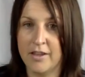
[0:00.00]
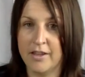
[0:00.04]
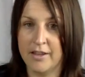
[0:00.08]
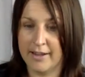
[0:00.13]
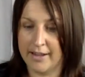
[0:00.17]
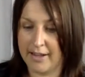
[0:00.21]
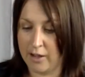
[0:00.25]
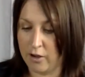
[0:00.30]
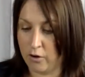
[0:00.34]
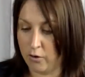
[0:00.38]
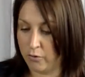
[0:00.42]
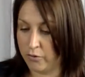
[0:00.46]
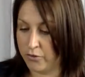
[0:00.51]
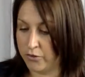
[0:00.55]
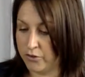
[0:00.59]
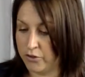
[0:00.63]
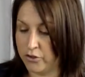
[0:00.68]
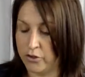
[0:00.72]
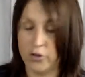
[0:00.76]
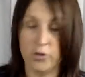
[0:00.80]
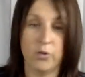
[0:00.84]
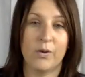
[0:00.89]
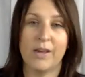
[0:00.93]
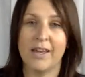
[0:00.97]
Now,
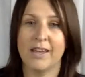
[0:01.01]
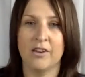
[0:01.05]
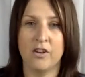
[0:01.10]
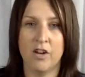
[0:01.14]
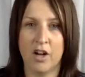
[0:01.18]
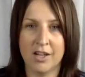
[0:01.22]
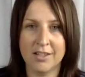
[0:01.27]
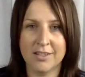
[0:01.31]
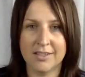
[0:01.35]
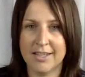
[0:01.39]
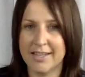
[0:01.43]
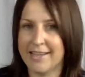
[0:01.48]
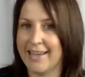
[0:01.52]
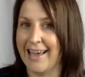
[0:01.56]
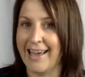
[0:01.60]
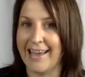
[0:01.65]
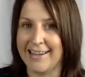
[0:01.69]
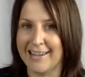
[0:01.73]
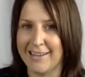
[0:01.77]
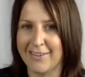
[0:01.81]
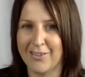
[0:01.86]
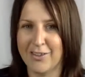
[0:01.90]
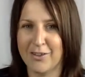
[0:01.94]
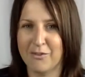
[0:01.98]
you cannot take
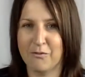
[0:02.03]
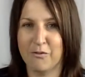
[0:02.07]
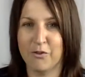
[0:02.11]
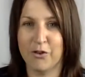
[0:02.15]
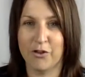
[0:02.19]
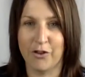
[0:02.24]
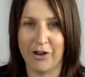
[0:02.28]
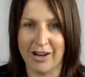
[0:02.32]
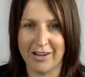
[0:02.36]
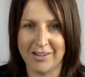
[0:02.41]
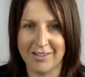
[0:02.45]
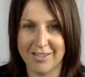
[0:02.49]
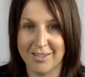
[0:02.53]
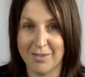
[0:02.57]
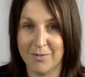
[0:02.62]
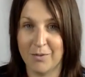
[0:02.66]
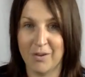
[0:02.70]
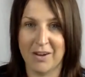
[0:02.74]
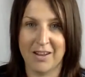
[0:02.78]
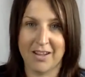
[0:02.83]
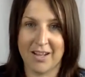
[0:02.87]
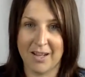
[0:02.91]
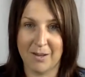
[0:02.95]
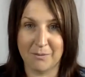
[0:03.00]
anything for granted when
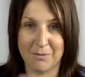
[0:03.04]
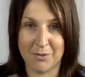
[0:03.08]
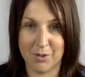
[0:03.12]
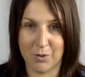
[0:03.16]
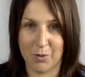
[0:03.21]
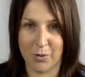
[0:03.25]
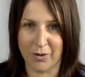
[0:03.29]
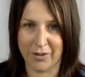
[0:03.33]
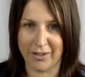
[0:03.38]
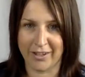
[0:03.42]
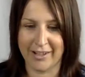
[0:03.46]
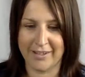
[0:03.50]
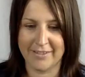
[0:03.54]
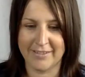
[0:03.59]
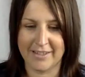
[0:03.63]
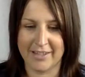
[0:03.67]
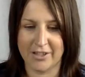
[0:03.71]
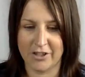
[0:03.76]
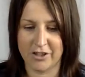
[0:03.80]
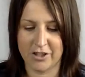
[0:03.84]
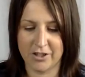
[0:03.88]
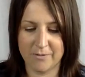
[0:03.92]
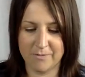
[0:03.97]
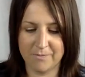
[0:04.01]
it comes to
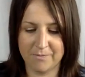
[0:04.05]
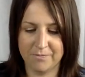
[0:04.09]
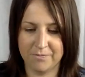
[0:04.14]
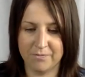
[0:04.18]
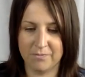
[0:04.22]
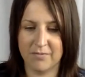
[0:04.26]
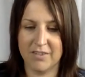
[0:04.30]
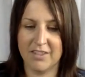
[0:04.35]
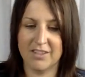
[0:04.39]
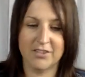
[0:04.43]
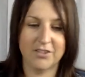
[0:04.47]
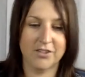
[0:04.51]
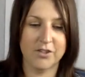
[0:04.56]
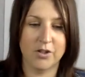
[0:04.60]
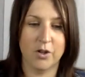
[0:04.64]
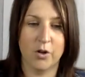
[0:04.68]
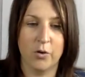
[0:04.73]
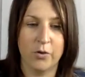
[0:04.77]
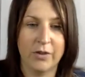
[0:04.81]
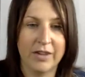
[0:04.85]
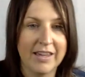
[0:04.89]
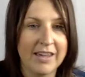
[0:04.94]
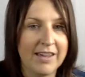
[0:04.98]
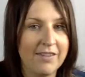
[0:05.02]
organization.
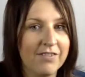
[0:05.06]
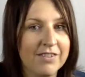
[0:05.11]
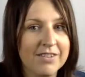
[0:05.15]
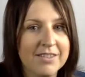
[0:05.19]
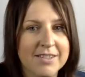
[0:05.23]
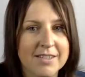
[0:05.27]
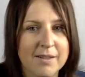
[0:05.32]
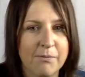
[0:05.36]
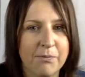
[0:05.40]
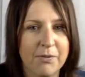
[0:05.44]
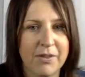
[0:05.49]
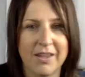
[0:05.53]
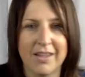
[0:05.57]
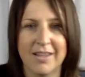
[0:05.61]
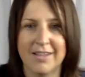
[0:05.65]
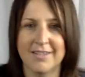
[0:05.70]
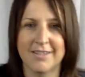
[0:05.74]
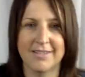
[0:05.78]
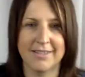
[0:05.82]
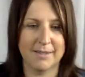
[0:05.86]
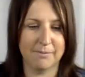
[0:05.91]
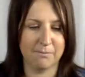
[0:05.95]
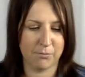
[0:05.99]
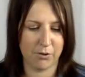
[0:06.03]
So even something as
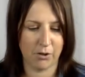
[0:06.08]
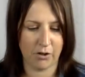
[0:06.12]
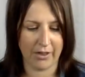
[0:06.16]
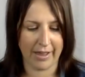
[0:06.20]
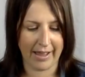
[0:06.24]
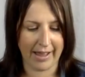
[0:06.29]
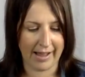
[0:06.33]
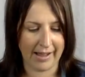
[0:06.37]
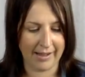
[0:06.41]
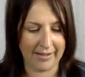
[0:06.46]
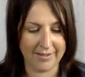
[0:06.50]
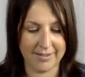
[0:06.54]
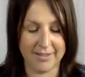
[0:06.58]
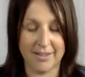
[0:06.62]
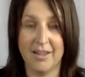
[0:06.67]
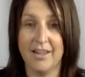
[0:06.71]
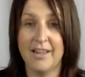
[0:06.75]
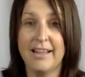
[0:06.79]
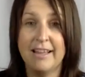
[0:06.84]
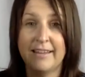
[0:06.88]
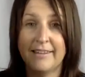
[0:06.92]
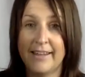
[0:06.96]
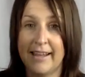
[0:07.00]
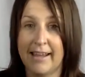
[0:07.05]
simple as
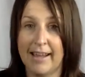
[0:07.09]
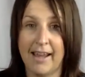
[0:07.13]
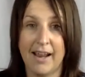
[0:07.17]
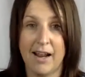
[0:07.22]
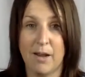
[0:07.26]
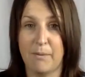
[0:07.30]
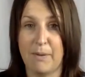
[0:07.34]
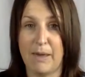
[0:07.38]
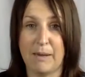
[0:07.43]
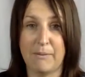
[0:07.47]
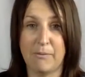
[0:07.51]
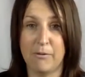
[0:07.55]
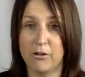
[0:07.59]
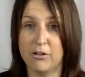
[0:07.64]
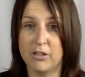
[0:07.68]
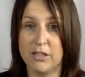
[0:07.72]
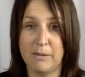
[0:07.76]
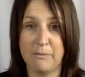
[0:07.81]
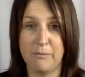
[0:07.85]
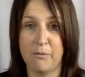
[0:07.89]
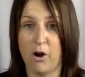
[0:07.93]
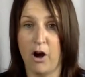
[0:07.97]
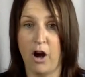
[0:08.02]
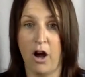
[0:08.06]
taking a paper
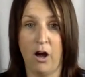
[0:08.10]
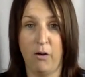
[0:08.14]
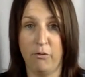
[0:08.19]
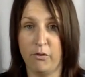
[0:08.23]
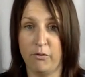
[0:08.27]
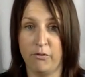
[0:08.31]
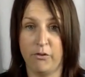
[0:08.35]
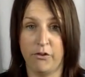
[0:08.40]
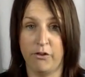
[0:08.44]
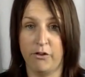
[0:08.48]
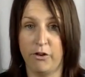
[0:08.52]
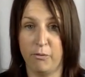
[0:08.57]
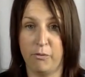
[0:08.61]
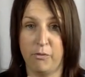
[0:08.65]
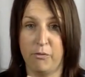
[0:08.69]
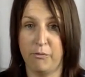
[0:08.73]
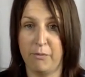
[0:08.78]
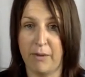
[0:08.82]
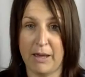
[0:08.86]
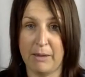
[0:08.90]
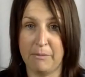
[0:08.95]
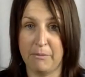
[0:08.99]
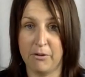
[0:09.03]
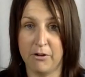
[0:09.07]
clip off of a group of
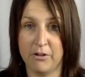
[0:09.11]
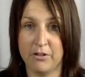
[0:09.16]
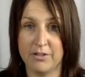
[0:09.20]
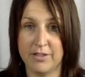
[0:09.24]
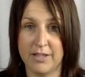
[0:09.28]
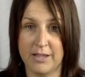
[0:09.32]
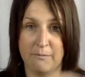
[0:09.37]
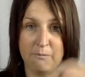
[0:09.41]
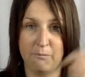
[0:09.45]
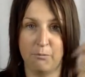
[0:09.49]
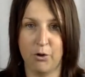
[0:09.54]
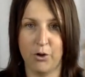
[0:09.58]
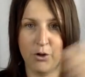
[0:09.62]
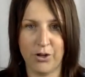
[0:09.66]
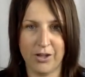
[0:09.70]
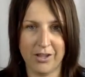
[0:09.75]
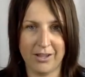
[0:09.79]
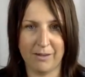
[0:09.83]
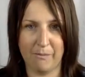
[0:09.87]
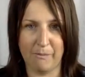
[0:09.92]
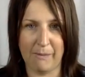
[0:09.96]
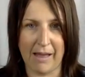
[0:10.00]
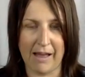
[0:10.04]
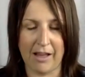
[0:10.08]
papers and putting
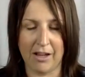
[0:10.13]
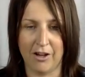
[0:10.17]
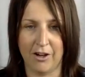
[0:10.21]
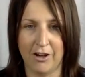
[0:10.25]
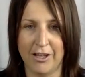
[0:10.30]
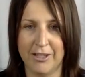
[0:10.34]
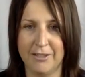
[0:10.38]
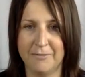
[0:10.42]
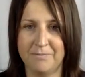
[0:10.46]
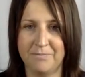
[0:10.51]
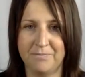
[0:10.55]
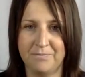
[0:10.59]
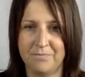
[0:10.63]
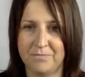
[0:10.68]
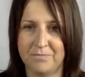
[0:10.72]
it back on.